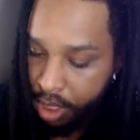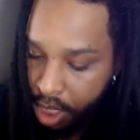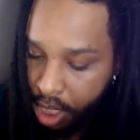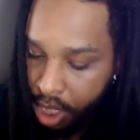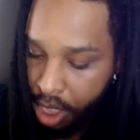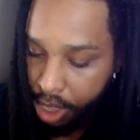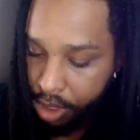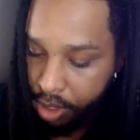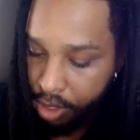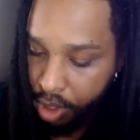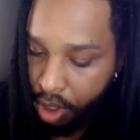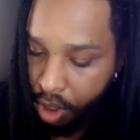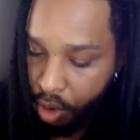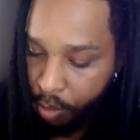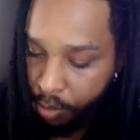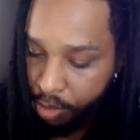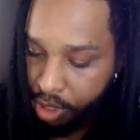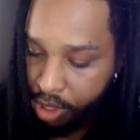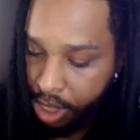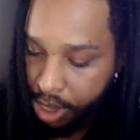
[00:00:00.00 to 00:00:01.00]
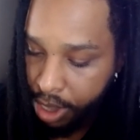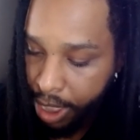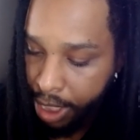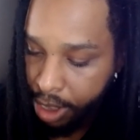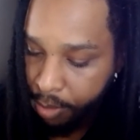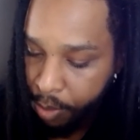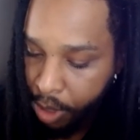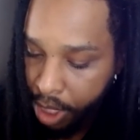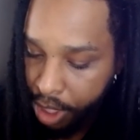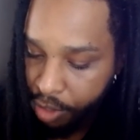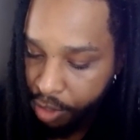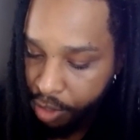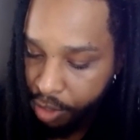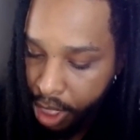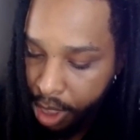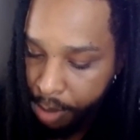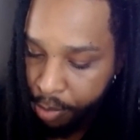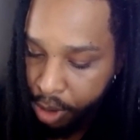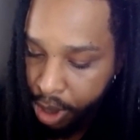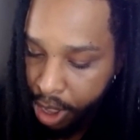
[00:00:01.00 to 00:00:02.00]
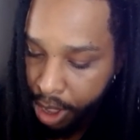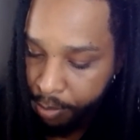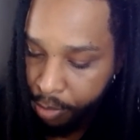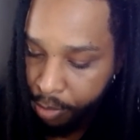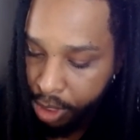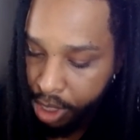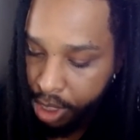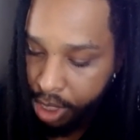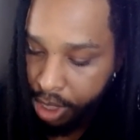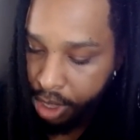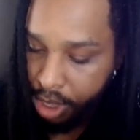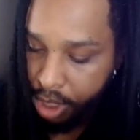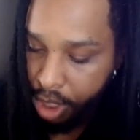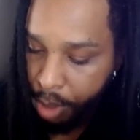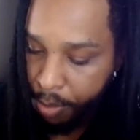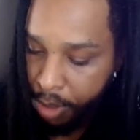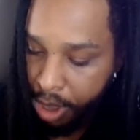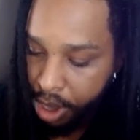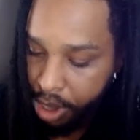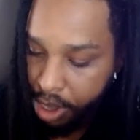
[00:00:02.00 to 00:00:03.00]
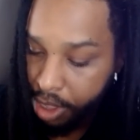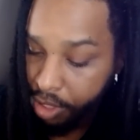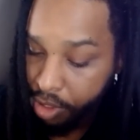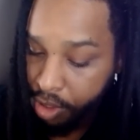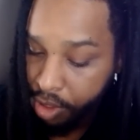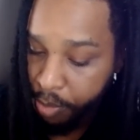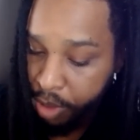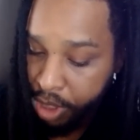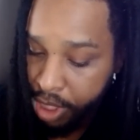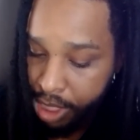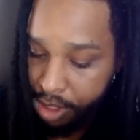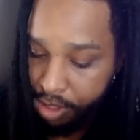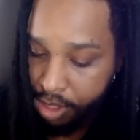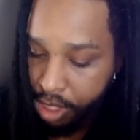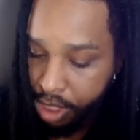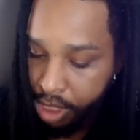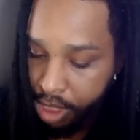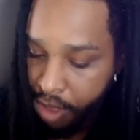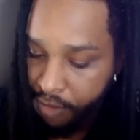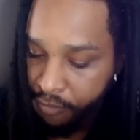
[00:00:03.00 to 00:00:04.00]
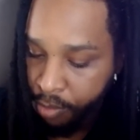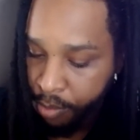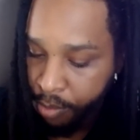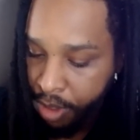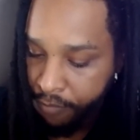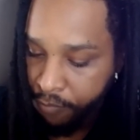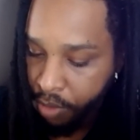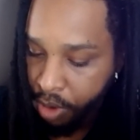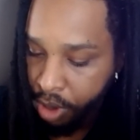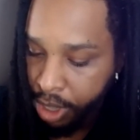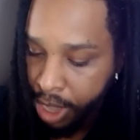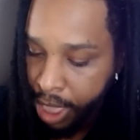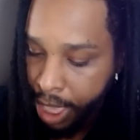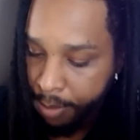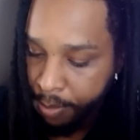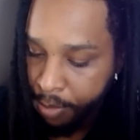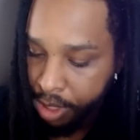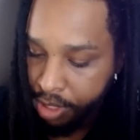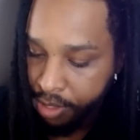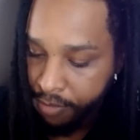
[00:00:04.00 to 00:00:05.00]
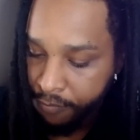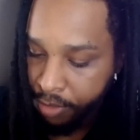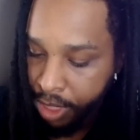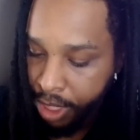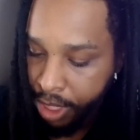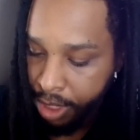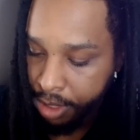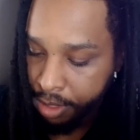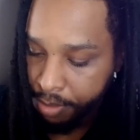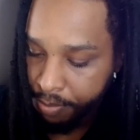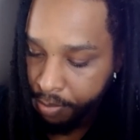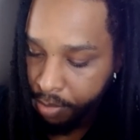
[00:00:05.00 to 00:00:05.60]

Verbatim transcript: Under the Homestead Act passed by Abraham Lincoln, Americans could petition the government for allotments of land.